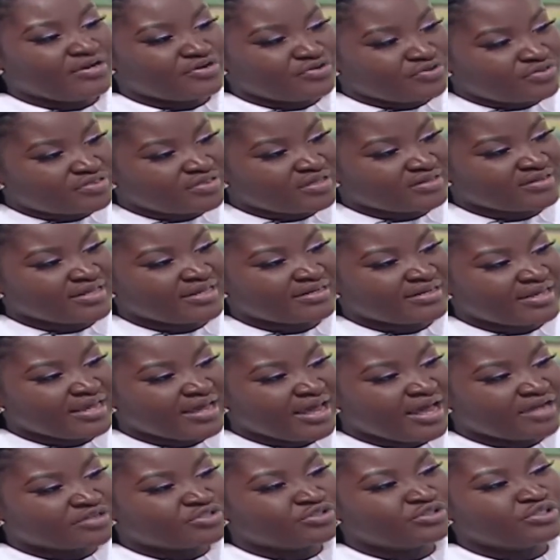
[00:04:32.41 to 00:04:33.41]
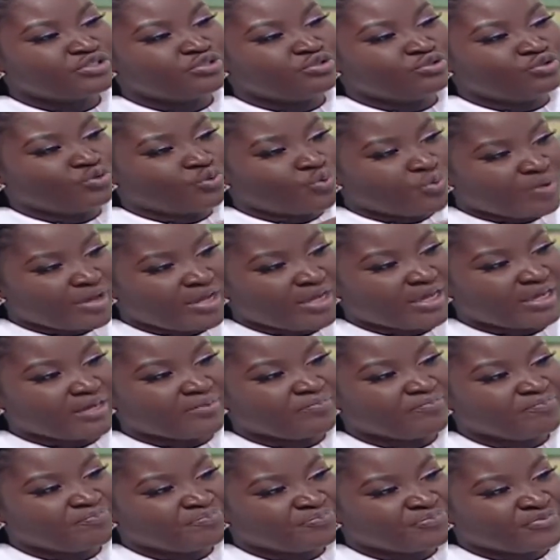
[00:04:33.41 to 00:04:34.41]
Do you think that they're actually doing?
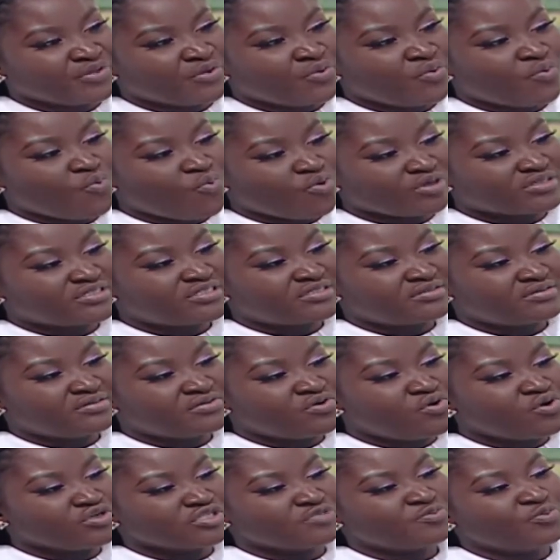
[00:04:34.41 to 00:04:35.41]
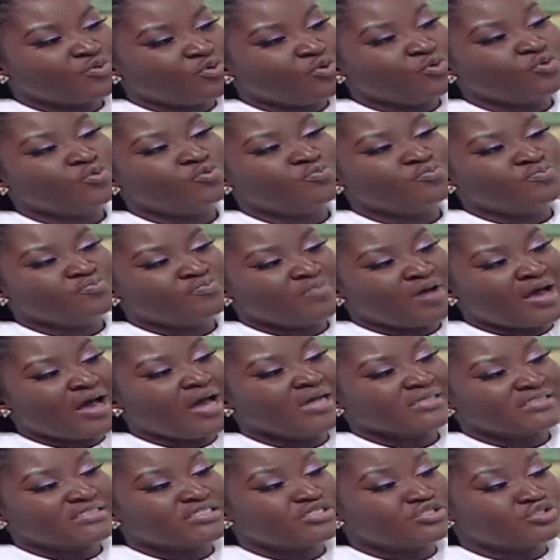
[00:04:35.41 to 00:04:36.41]
what gospel
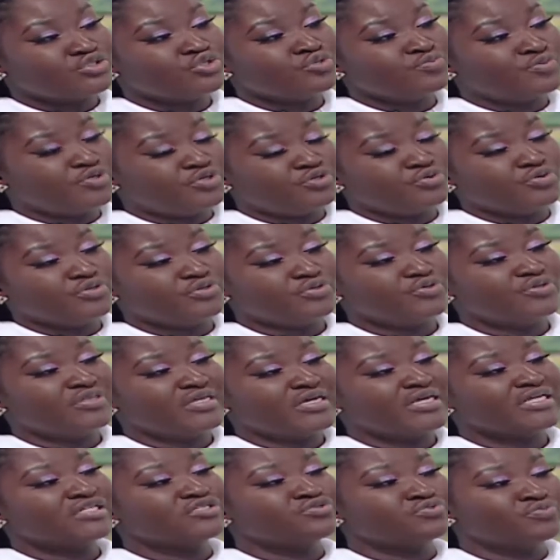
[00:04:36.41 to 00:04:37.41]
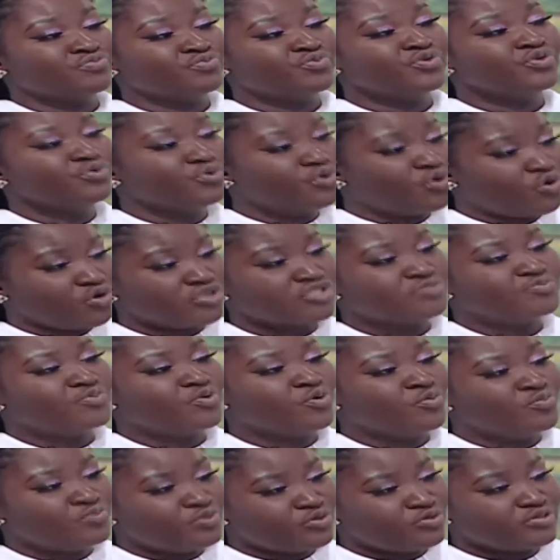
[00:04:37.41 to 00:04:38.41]
artists should be doing? Do you think it's real
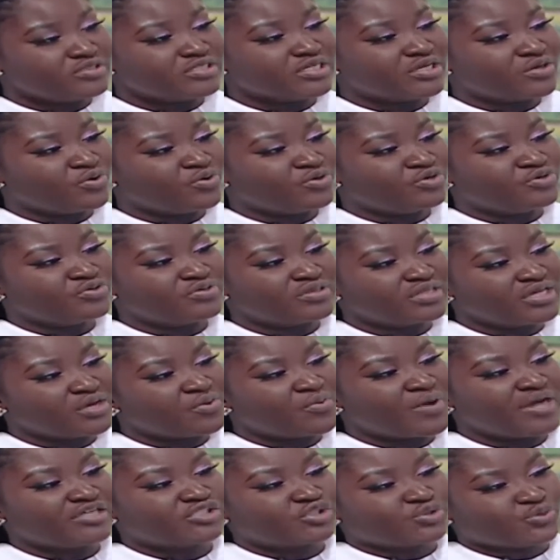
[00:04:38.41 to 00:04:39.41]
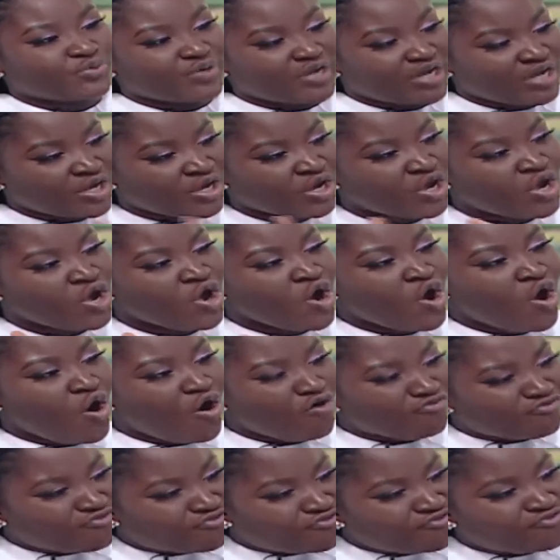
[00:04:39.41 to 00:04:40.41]
gospel music, or do you think we are straying
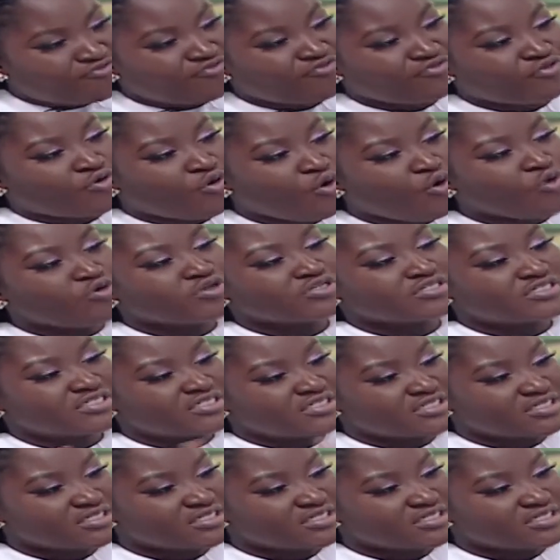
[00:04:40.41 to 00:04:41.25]
off course?